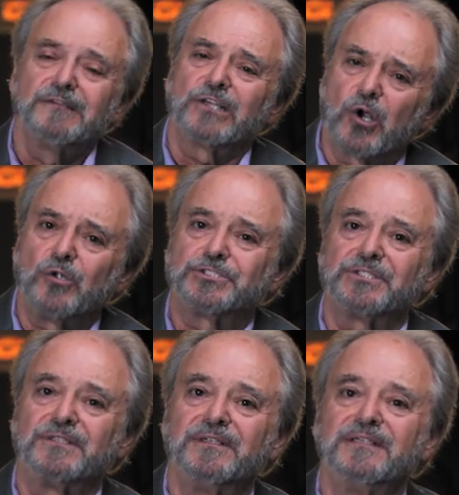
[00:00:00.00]
The
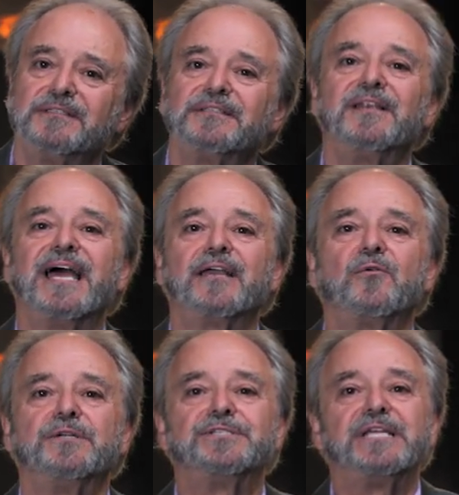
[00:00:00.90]
culture, the
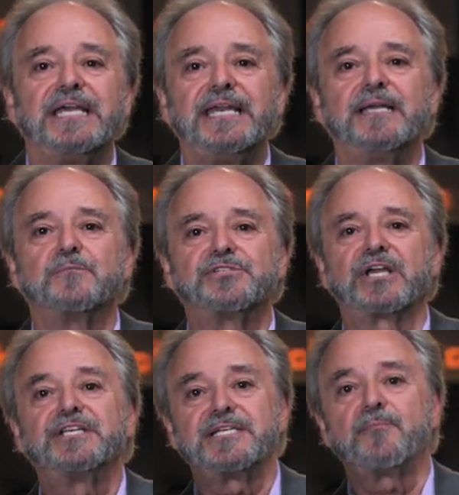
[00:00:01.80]
language, the idioms, the
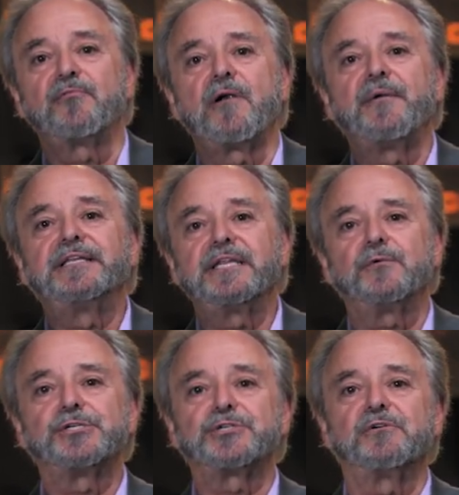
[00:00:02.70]
contemporary
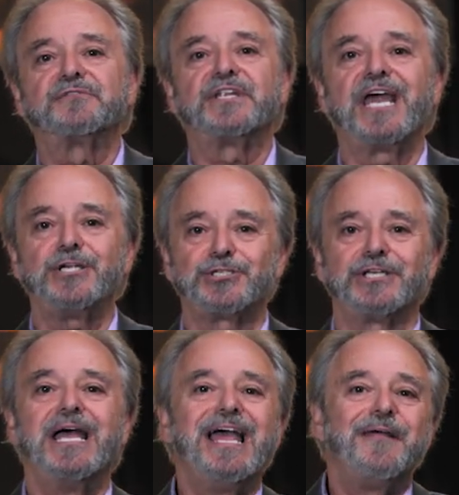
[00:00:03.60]
literature of the
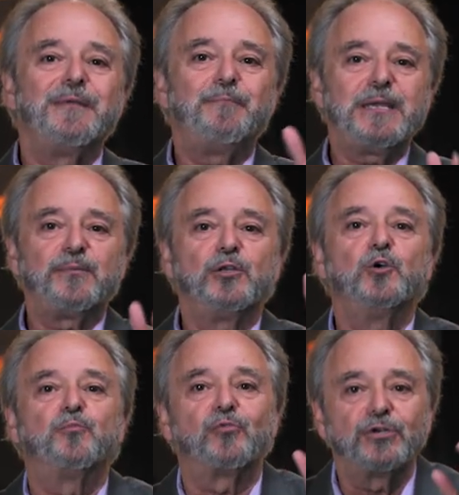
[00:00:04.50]
nation, and the people
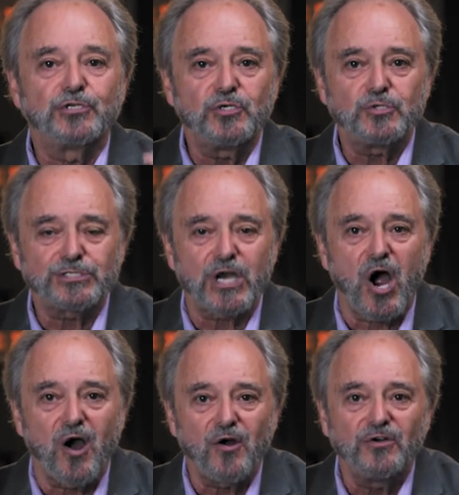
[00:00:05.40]
who produced
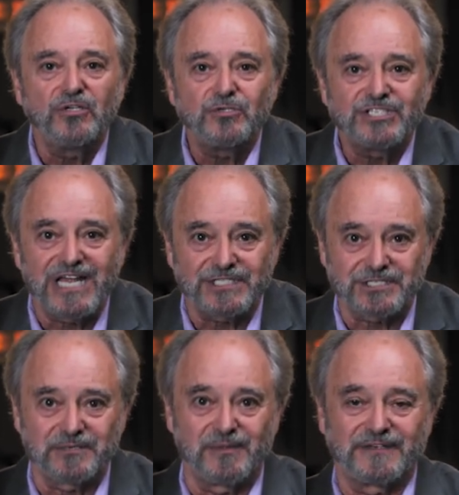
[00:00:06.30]
our New
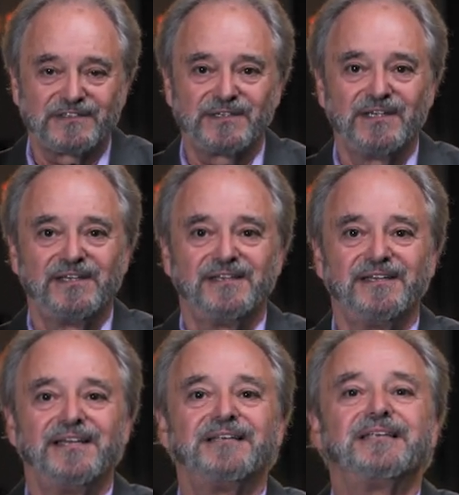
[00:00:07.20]
Testament
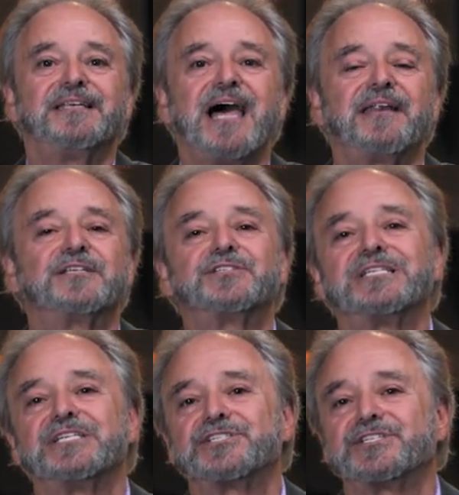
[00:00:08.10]
did not
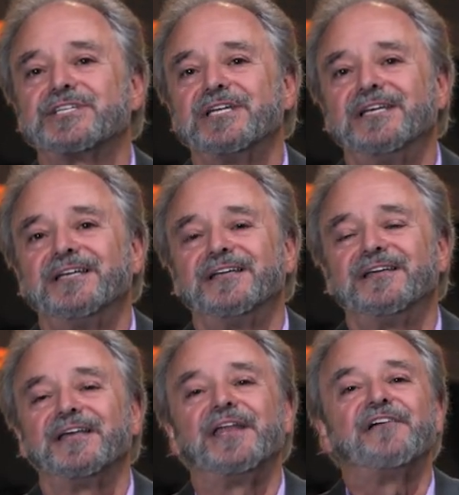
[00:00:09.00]
exist
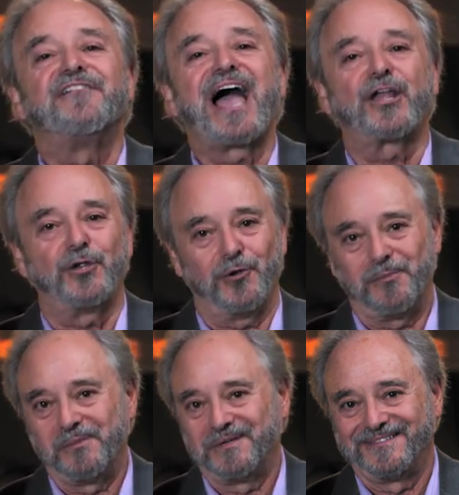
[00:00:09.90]
in a vacuum.